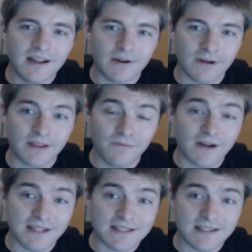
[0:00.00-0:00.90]
It really
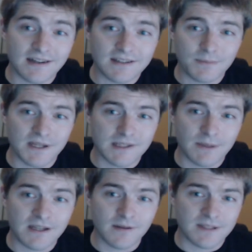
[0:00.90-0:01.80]
fucking sucks because it
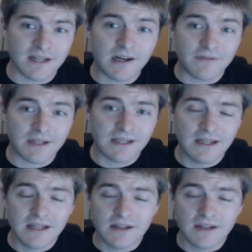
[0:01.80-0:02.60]
becomes an oven.